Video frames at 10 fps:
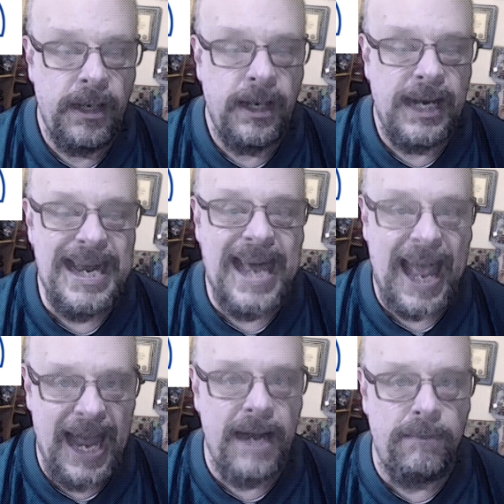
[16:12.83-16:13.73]
He
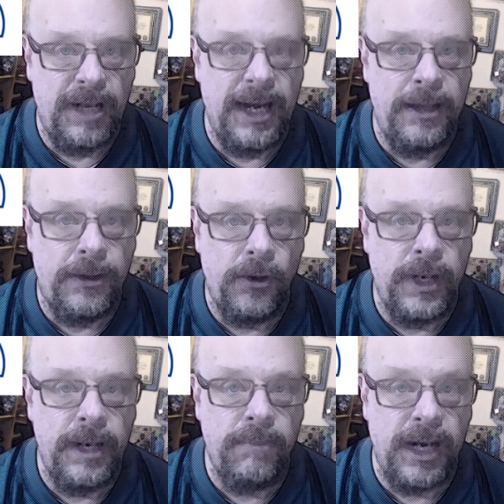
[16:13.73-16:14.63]
can play through
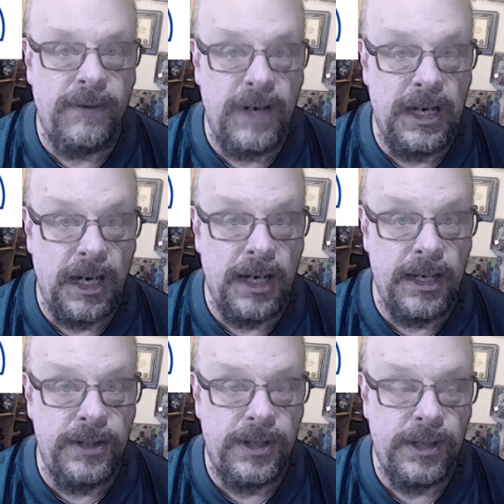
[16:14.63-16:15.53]
it, but if he
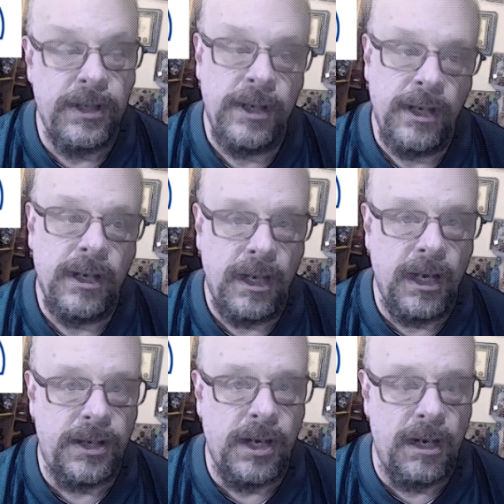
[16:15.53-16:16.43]
does,
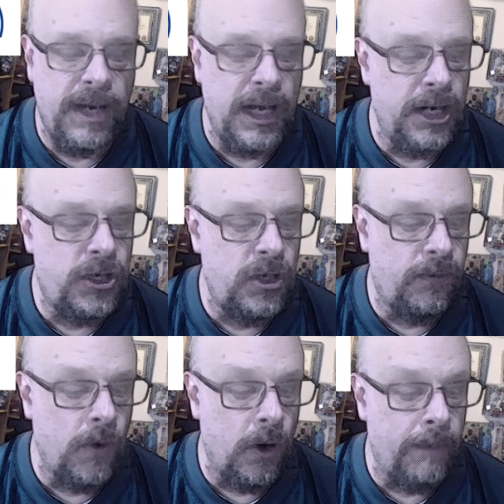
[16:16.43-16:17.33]
it's going to be an issue
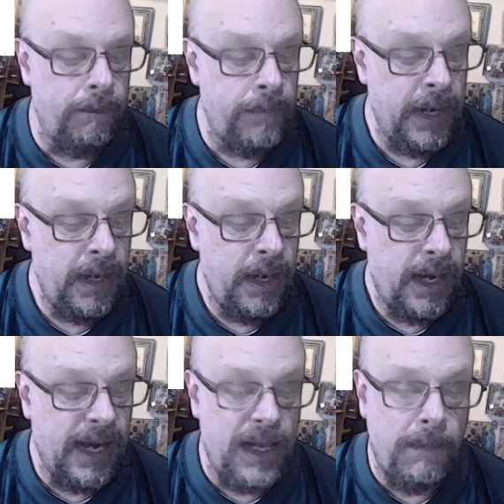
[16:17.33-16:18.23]
for him.
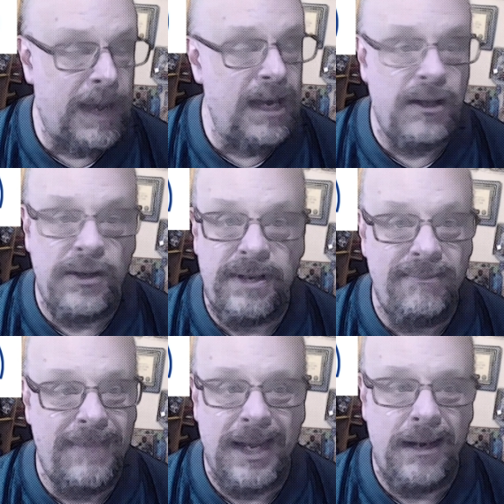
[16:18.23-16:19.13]
And the Bengals,
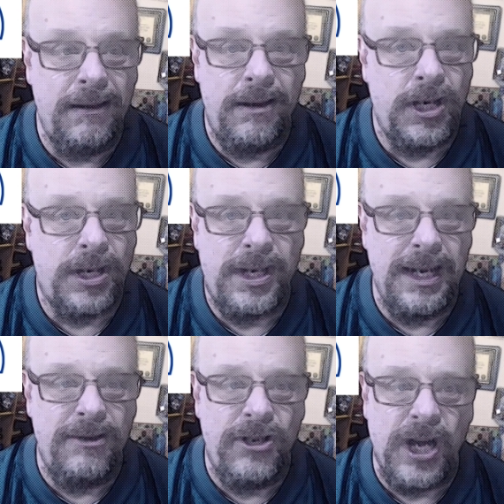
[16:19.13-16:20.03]
just
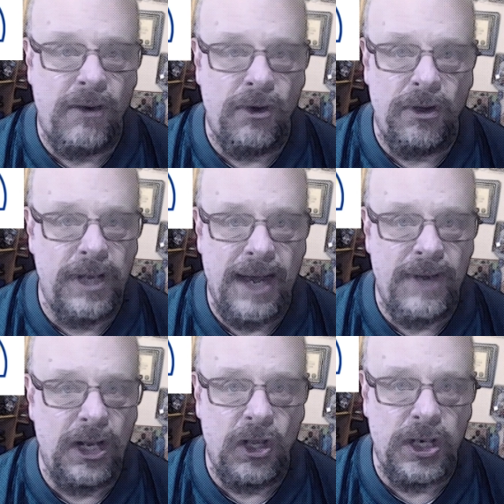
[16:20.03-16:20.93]
in general,
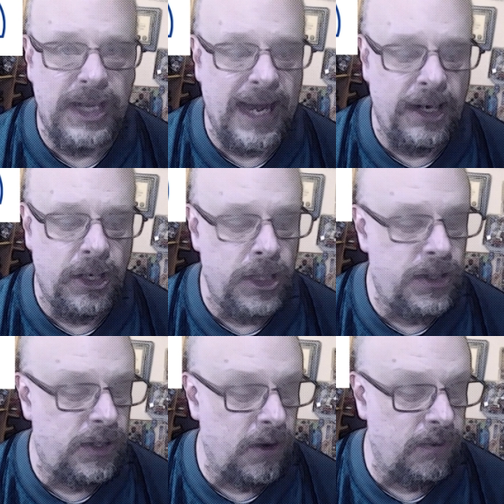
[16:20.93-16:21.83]
haven't looked that good
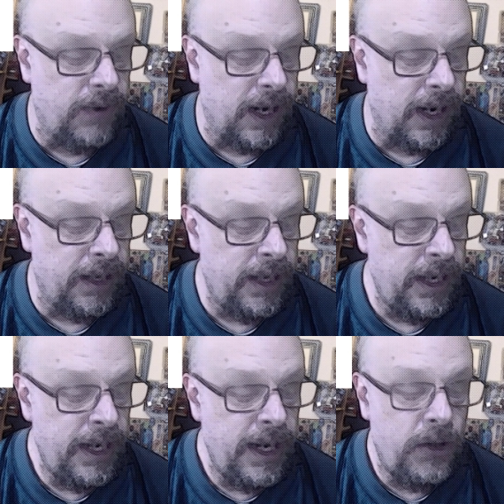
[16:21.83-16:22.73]
so far.
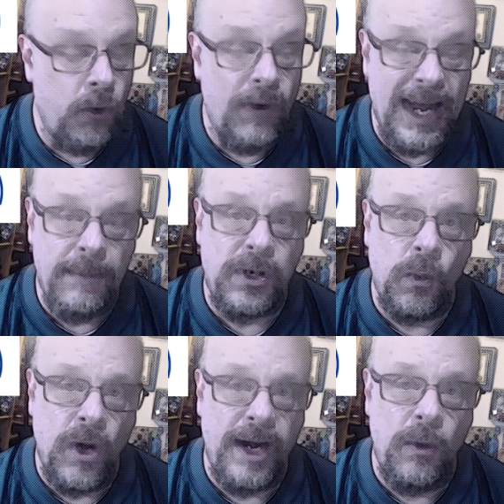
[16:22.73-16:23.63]
The Rams are
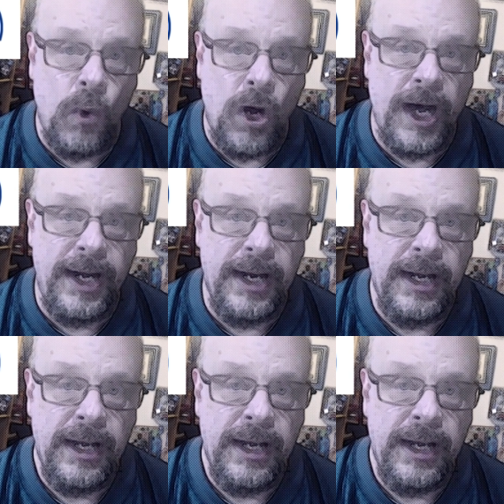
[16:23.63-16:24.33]
1-1,